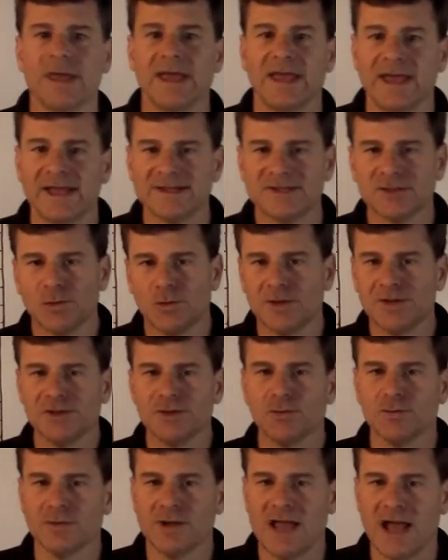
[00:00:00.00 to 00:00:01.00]
It's going
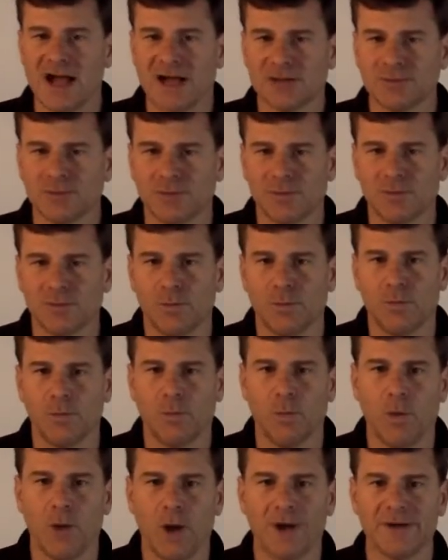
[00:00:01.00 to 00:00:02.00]
to react with
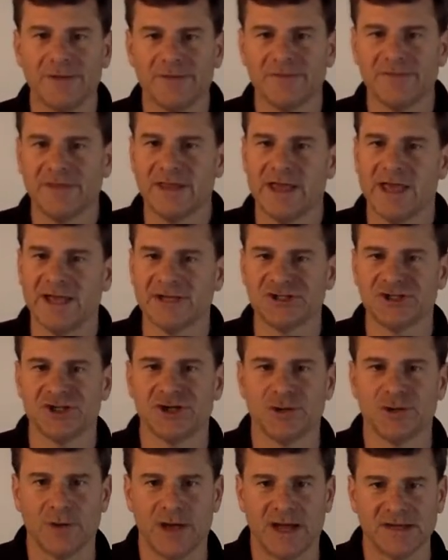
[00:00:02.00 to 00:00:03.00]
one of the
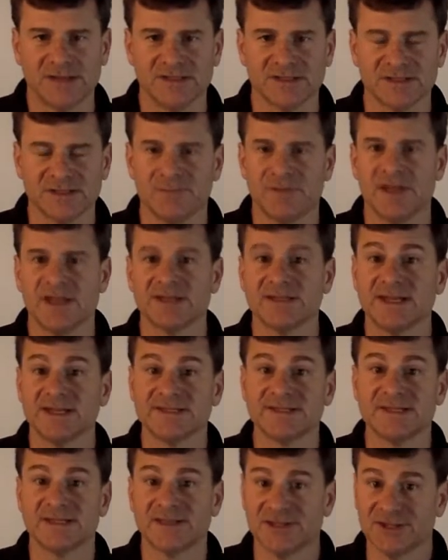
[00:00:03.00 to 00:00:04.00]
H2X's because
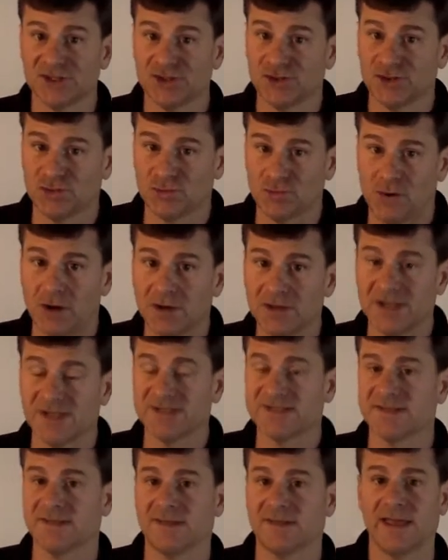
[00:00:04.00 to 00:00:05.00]
it's the
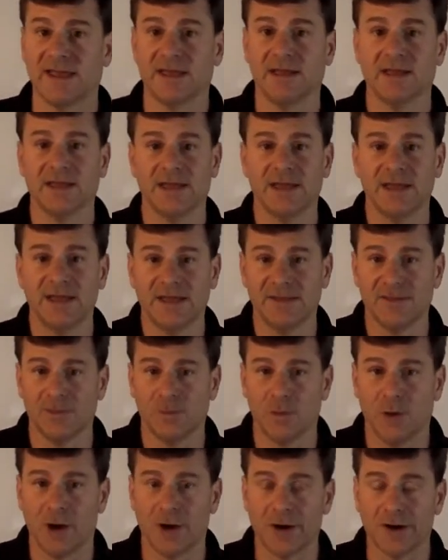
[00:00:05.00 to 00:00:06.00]
strongest thing in the
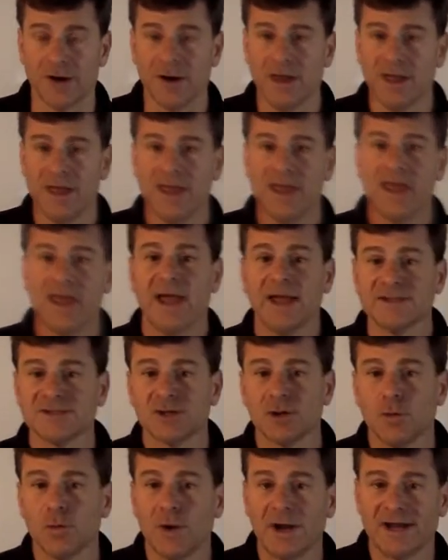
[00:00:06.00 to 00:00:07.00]
water. And
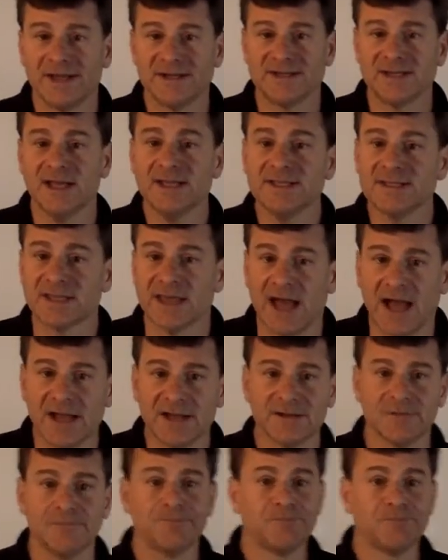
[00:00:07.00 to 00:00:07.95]
so when it does that,